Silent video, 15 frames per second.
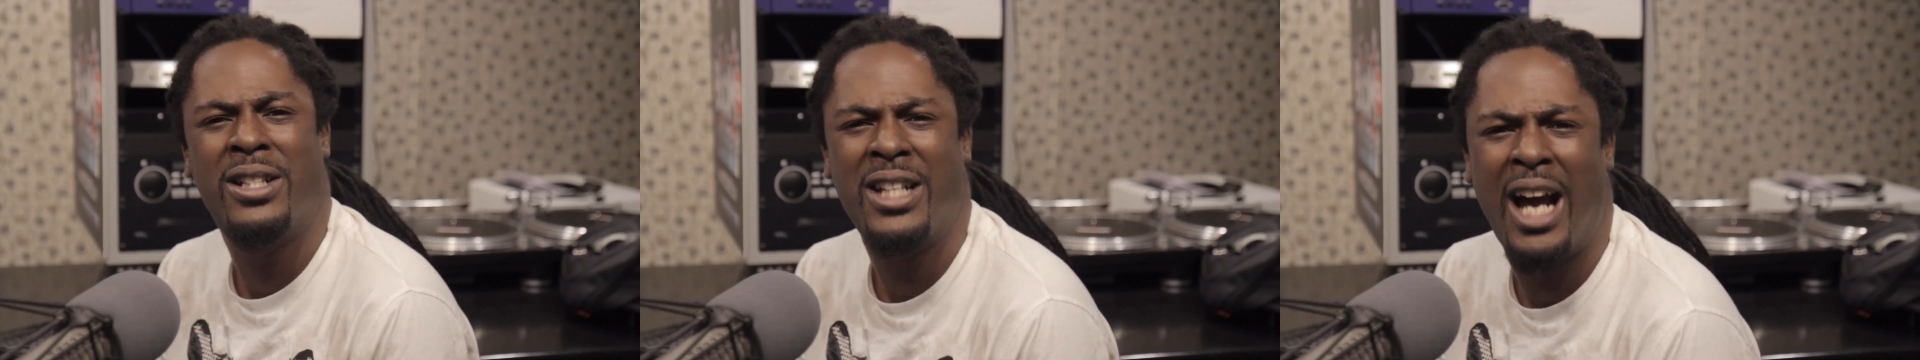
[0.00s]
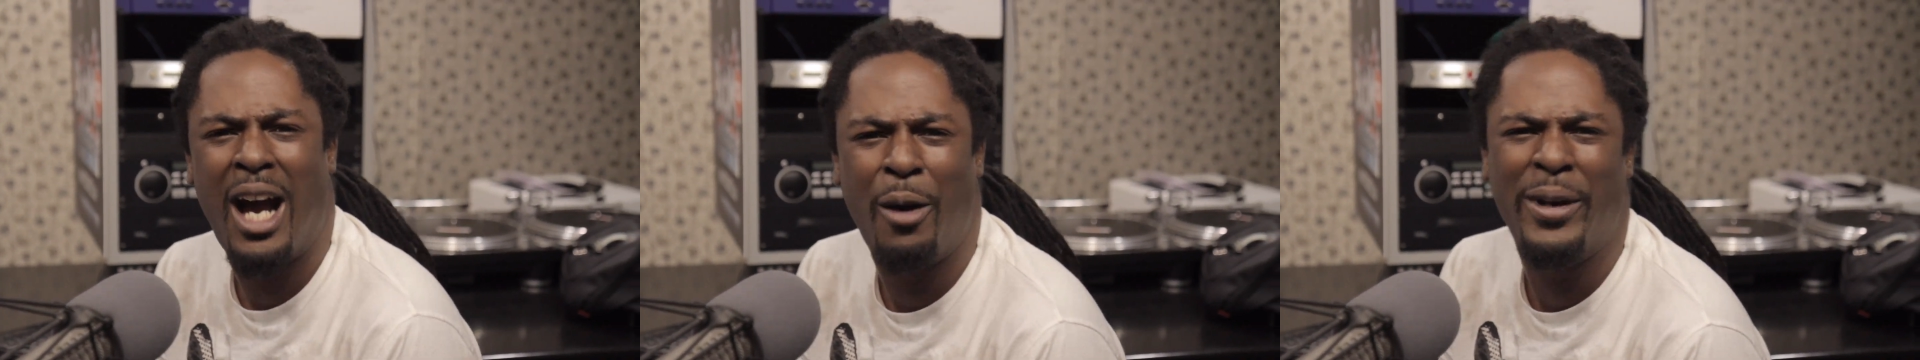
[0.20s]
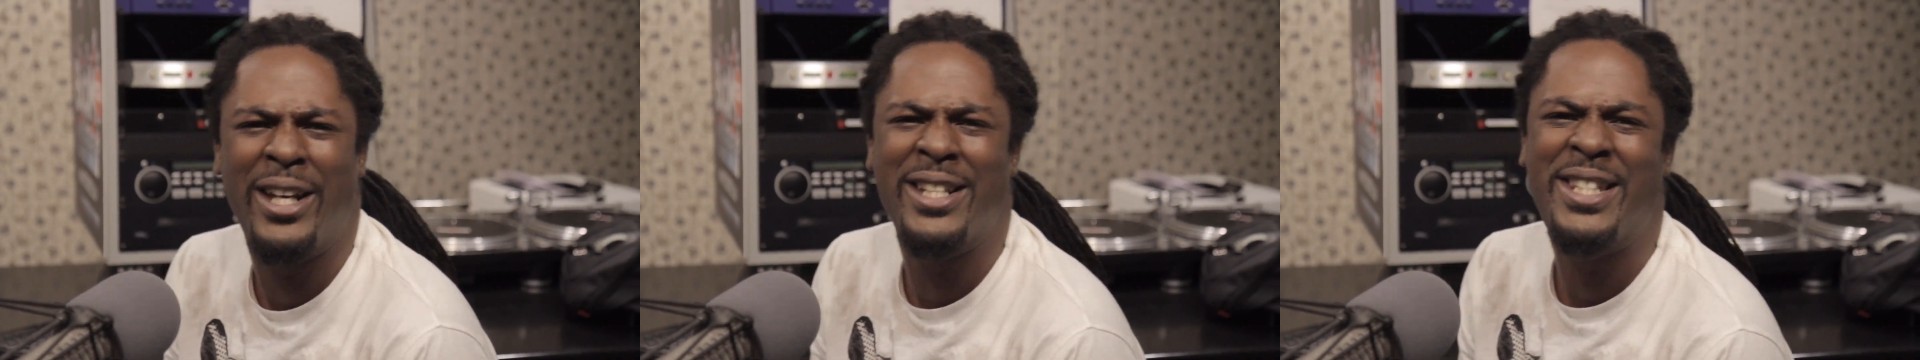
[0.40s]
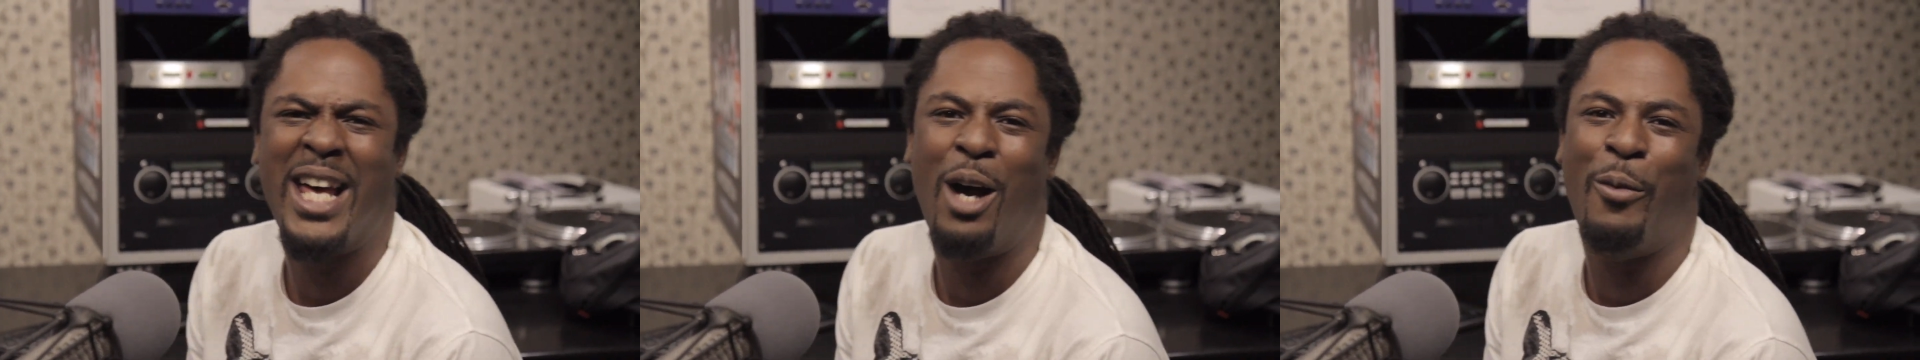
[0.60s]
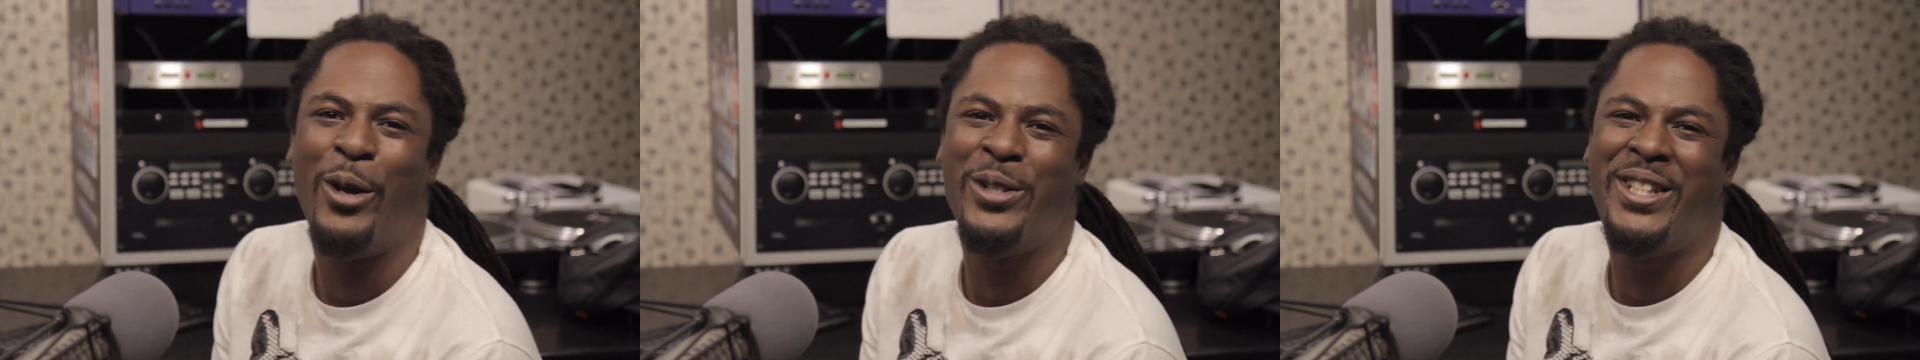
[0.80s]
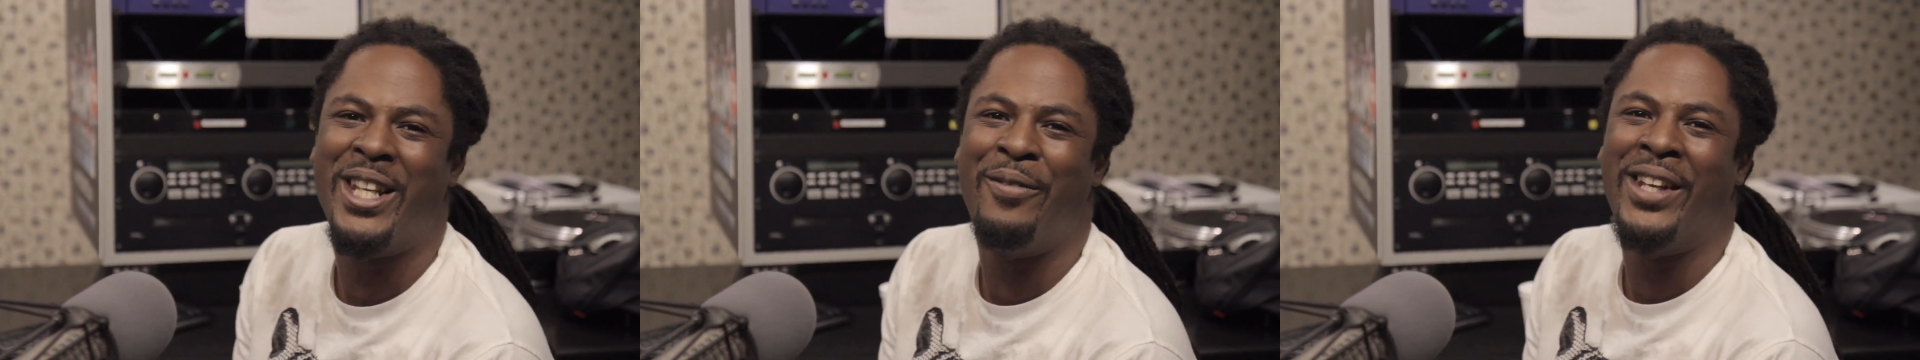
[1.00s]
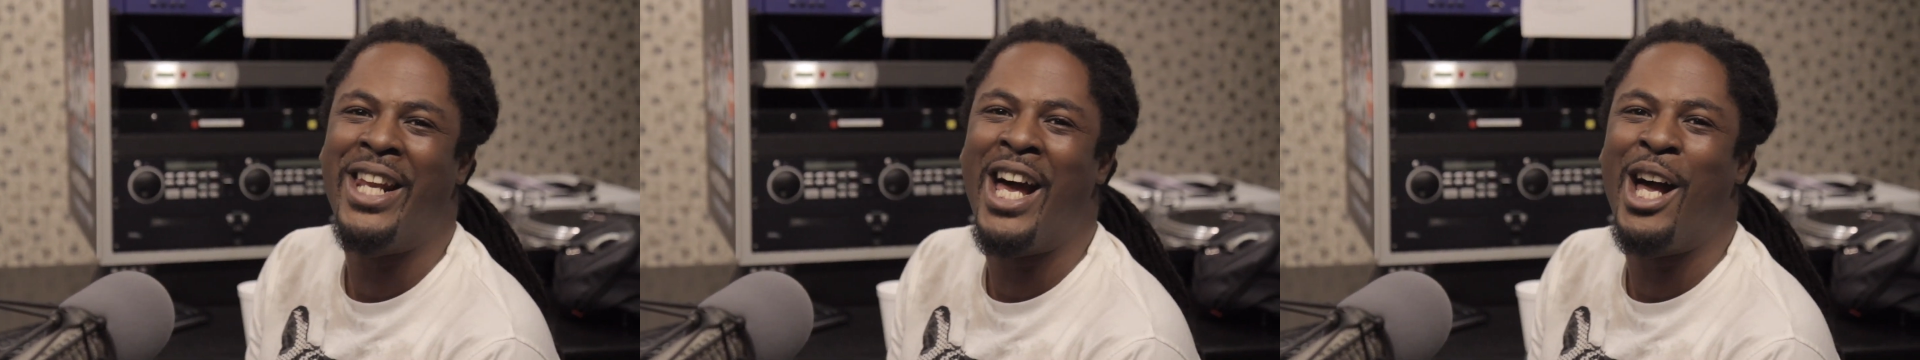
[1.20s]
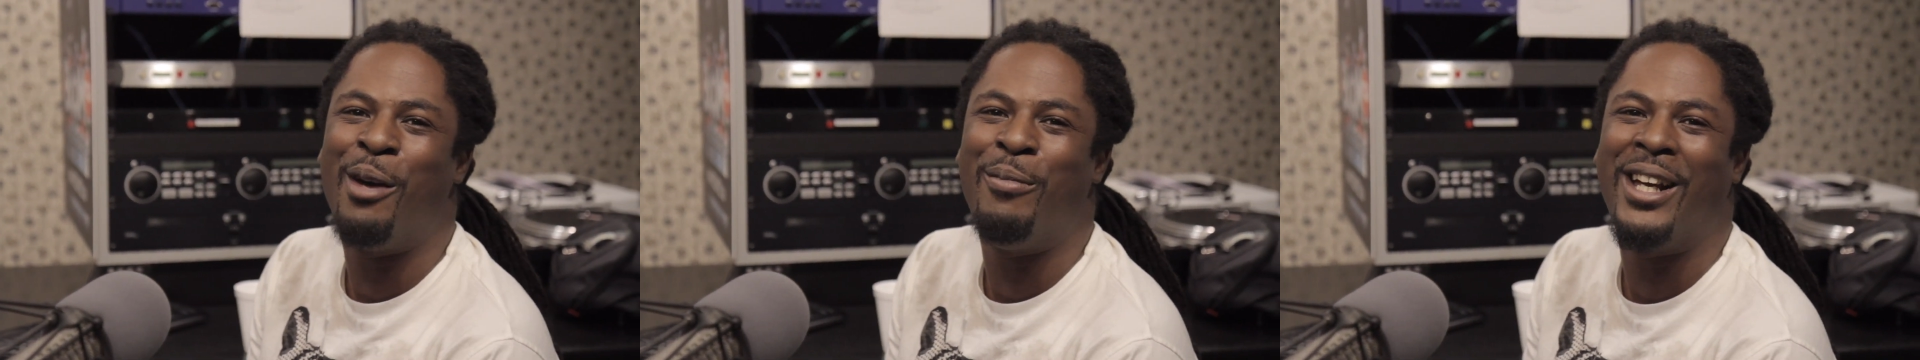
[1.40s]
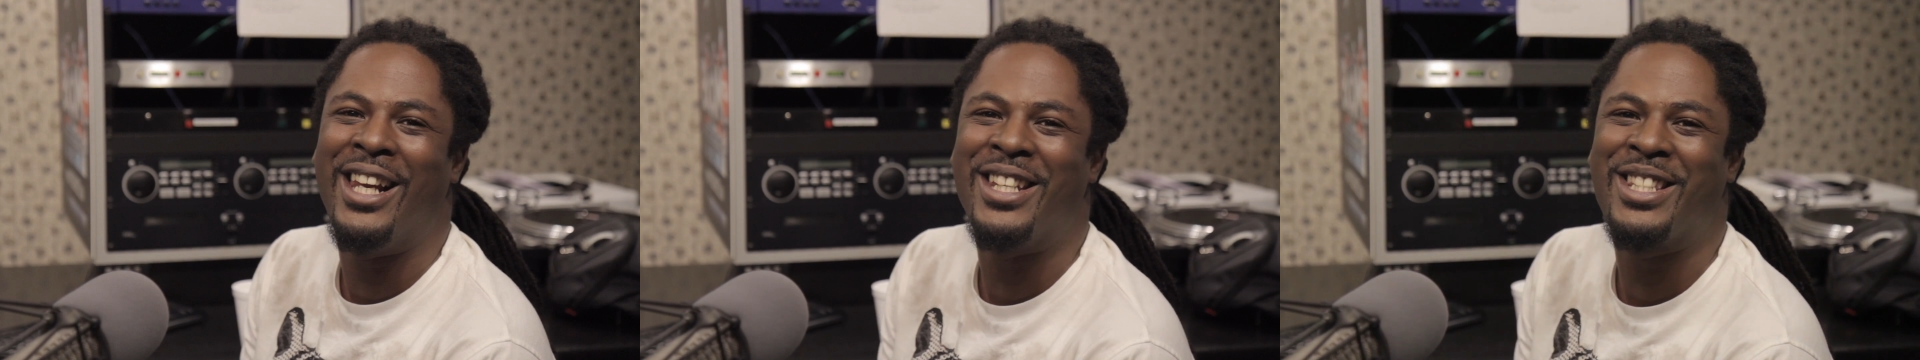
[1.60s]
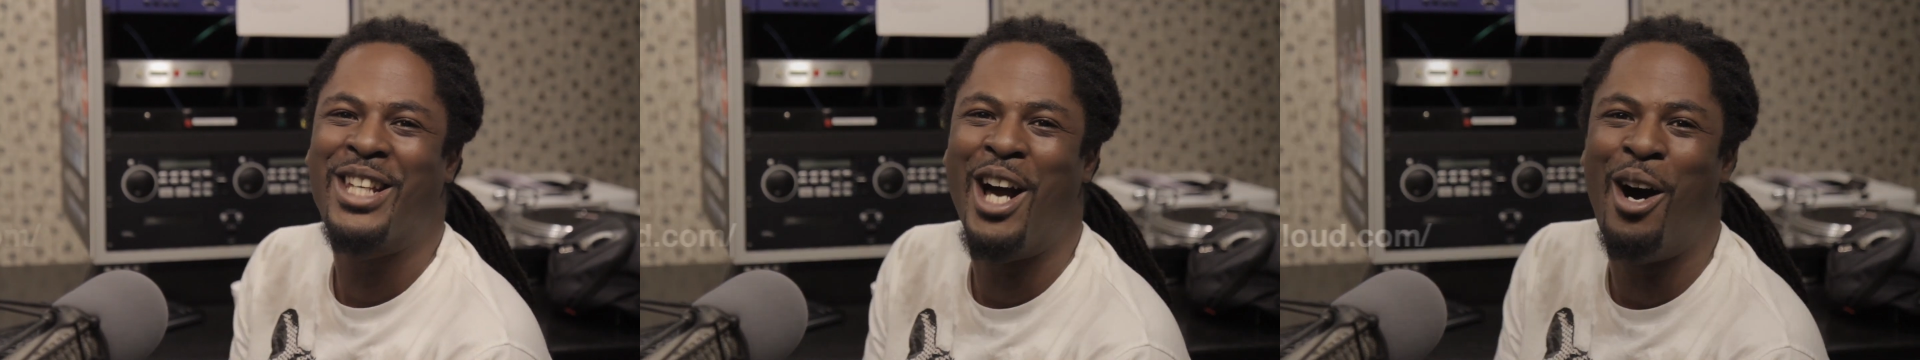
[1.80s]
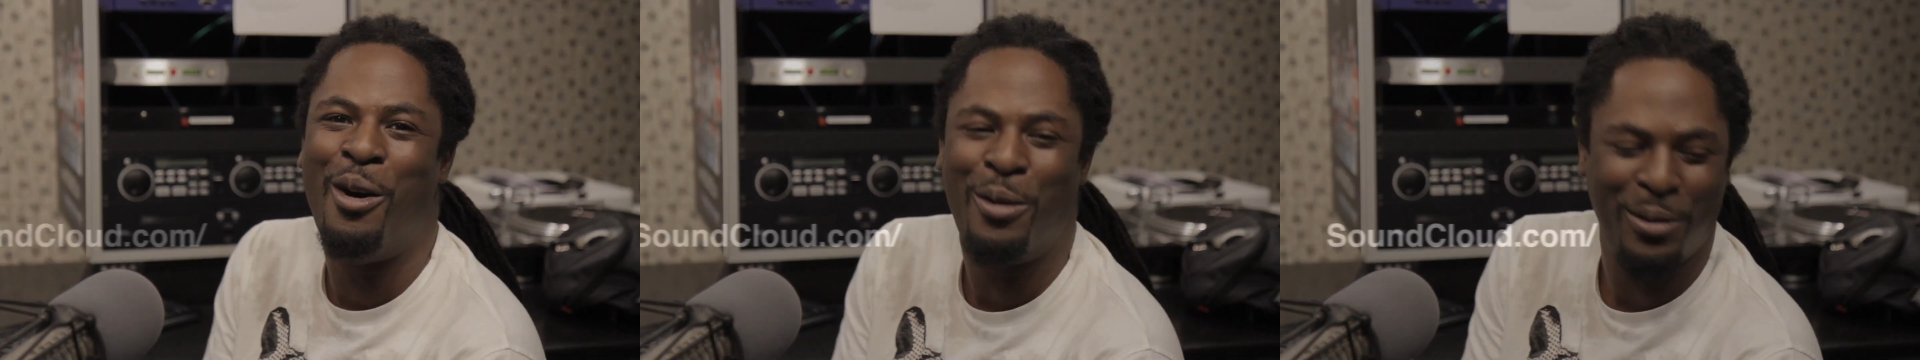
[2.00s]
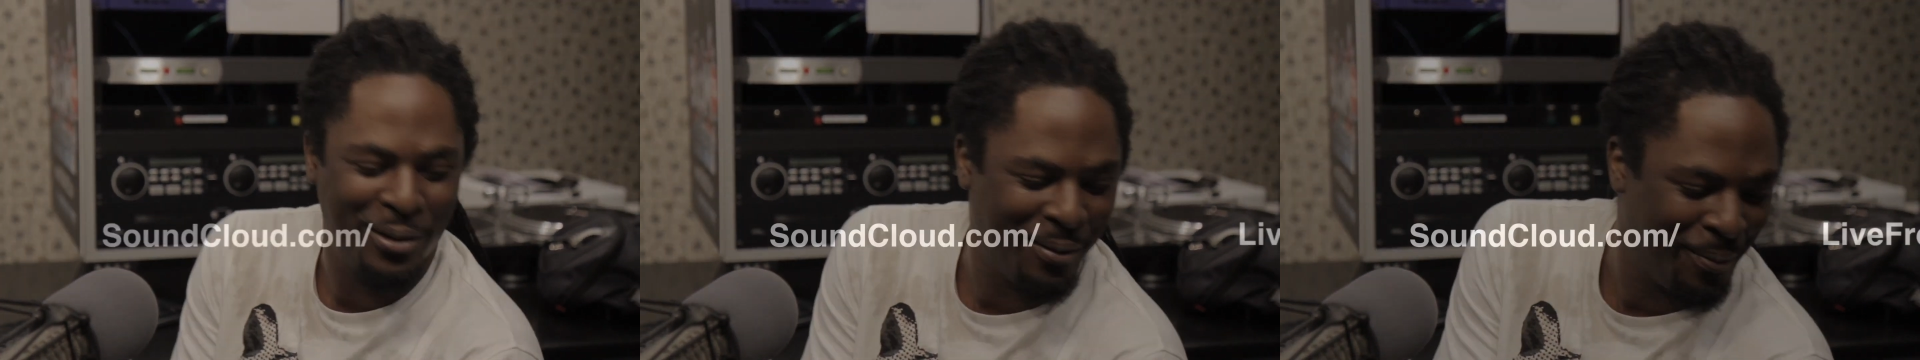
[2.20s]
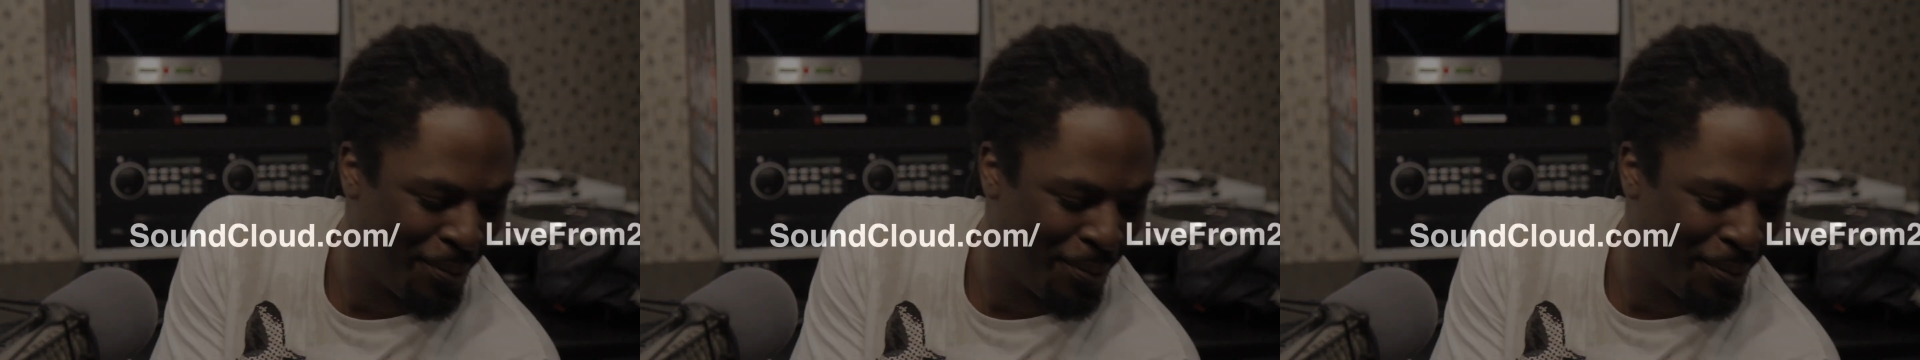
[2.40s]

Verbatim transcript: shout It's Hot 1079, man. Let's go.